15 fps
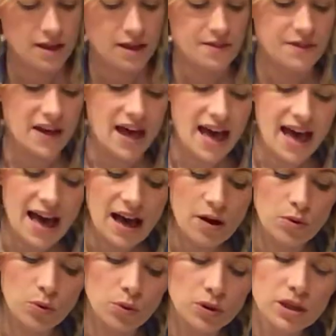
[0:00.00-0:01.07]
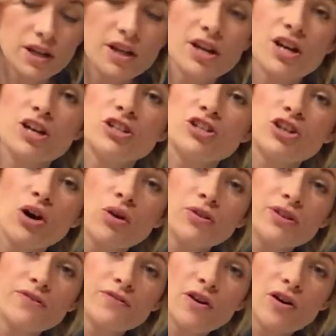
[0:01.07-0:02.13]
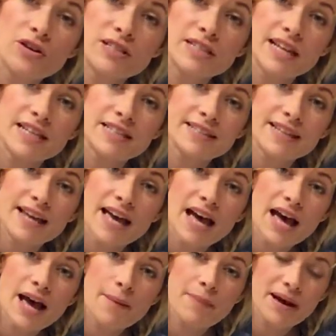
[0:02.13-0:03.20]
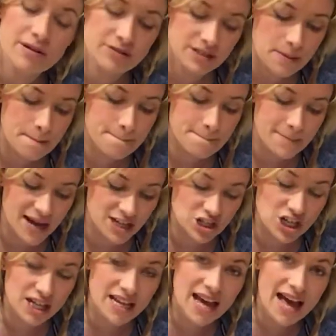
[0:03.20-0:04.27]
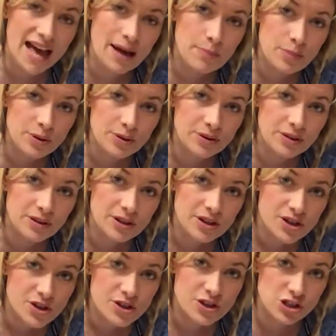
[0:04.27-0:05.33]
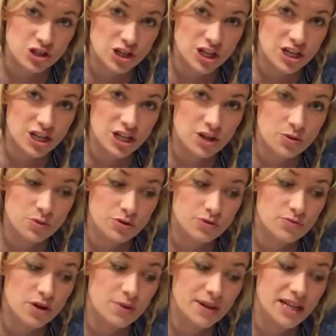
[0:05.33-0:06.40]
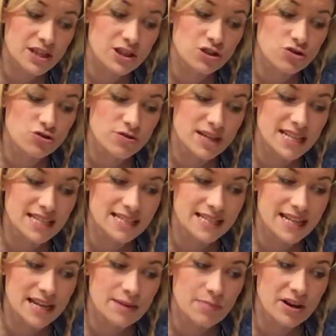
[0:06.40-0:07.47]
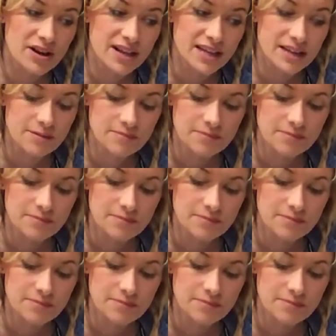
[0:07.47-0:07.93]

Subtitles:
The owl told the foxes about a magic apple that she knew was growing in the trees nearby.